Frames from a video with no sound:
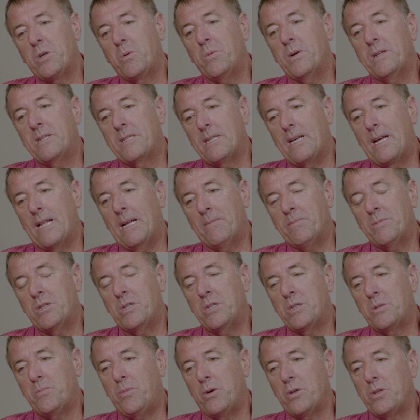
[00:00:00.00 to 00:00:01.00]
So when
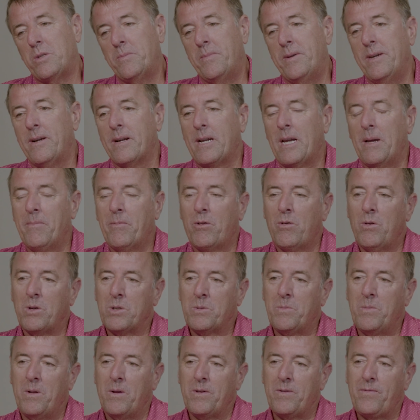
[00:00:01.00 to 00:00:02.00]
Southampton spotted me, I came
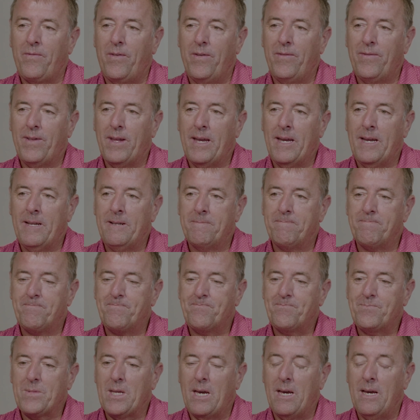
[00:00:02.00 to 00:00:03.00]
across when I was 15,
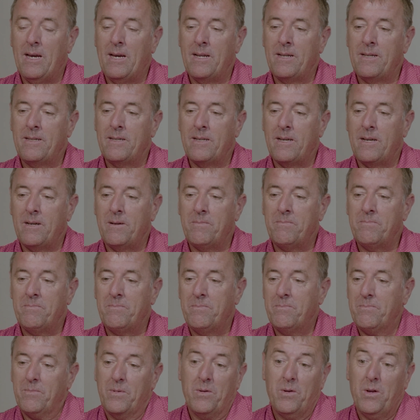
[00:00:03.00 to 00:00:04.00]

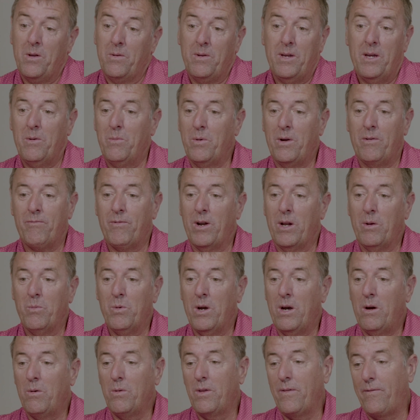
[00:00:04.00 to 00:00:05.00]
and it went
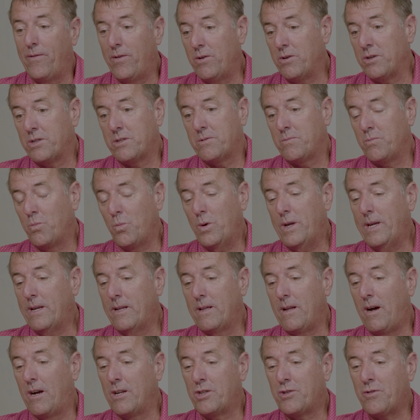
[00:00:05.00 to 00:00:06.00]
really well. The first
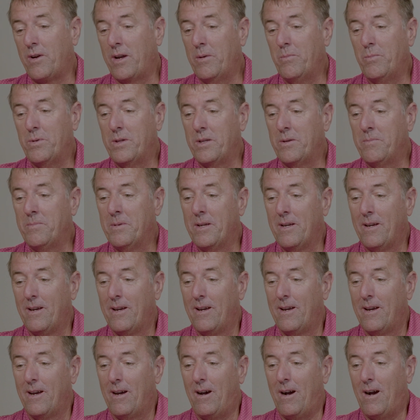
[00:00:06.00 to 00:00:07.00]
week that I trained with them,
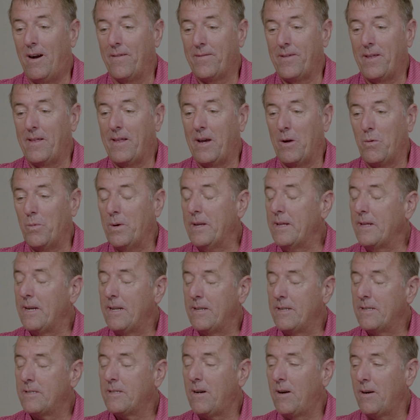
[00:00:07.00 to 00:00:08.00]
after that
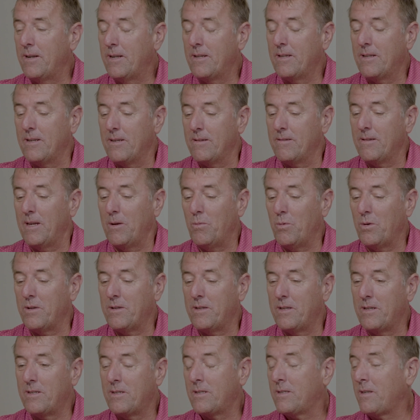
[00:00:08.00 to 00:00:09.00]
week they decided that they
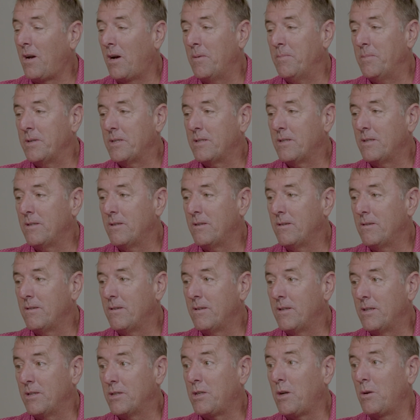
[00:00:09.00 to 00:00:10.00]
wanted to sign me as
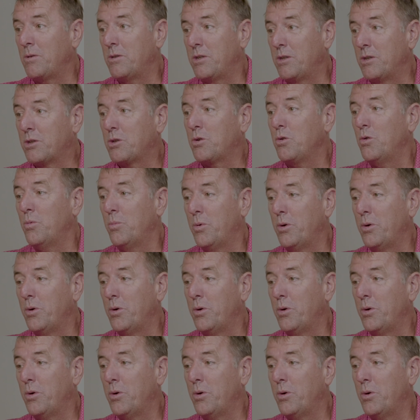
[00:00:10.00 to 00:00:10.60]
an associate